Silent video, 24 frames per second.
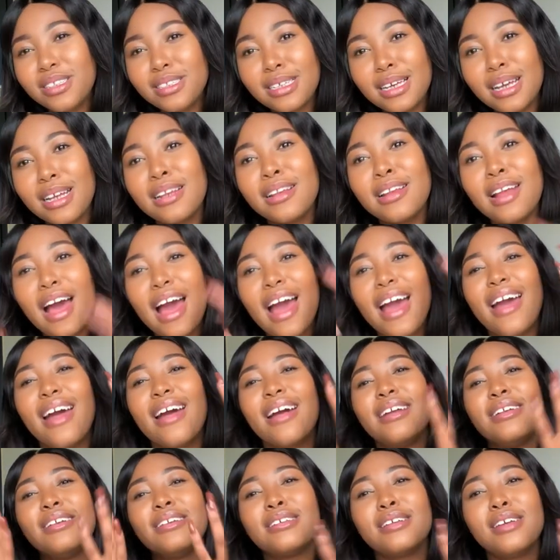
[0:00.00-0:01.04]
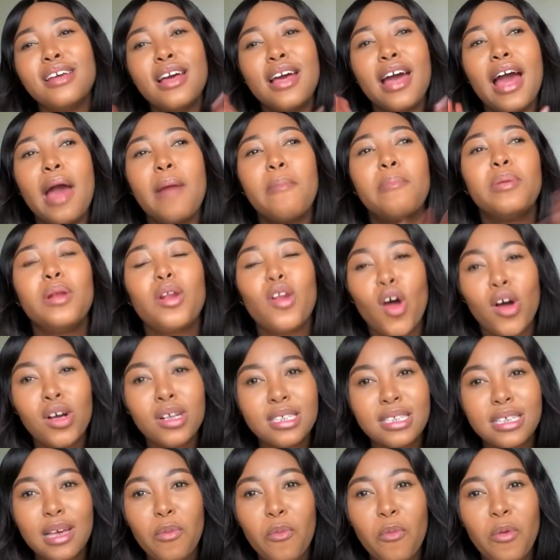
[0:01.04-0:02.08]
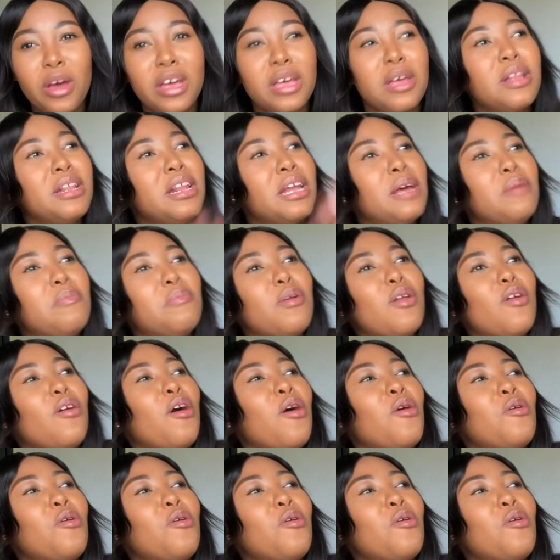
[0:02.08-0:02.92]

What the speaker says: and I belonged somewhere. Instagram,